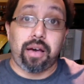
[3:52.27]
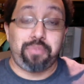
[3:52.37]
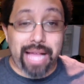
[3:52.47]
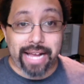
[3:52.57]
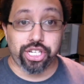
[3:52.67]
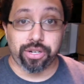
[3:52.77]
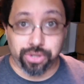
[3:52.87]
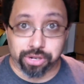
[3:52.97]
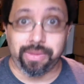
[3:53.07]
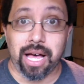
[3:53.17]
black
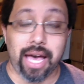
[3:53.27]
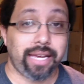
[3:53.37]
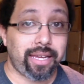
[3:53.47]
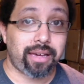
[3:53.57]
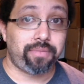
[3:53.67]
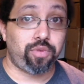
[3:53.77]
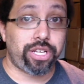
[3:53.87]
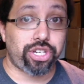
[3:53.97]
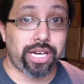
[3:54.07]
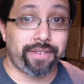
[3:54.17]
children behind him,
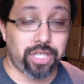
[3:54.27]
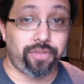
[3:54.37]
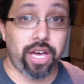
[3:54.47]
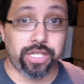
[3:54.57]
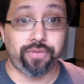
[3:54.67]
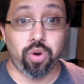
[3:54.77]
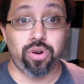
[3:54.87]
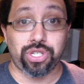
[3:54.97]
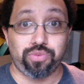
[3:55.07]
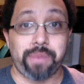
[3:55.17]
which is of
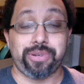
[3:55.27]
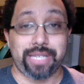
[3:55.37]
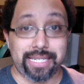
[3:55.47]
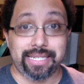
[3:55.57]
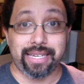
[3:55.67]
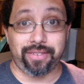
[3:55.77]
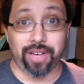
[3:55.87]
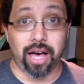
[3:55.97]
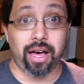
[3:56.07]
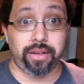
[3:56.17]
course representative
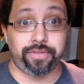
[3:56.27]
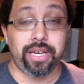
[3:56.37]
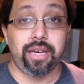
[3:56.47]
of